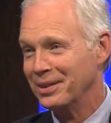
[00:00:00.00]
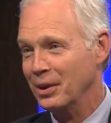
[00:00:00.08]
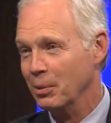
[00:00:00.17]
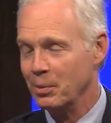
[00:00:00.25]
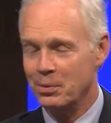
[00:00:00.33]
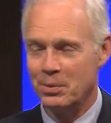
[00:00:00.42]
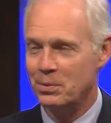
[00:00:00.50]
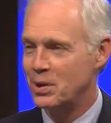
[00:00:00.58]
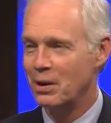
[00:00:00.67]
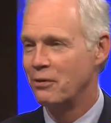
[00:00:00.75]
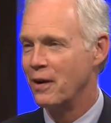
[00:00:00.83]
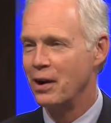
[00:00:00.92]
You know,
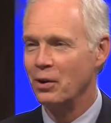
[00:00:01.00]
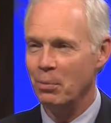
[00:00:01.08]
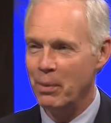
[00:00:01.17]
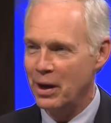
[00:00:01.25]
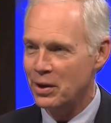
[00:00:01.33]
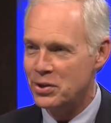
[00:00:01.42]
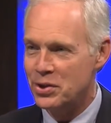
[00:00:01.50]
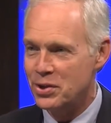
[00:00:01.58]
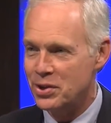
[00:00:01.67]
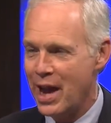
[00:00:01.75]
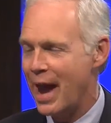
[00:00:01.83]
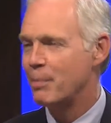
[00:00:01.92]
Senator Feingold made a
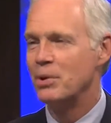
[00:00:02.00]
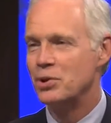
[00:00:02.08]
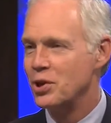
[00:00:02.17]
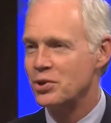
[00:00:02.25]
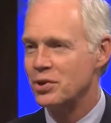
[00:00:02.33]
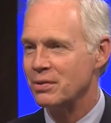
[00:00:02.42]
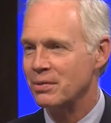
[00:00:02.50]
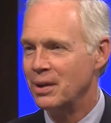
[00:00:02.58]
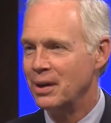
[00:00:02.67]
snap decision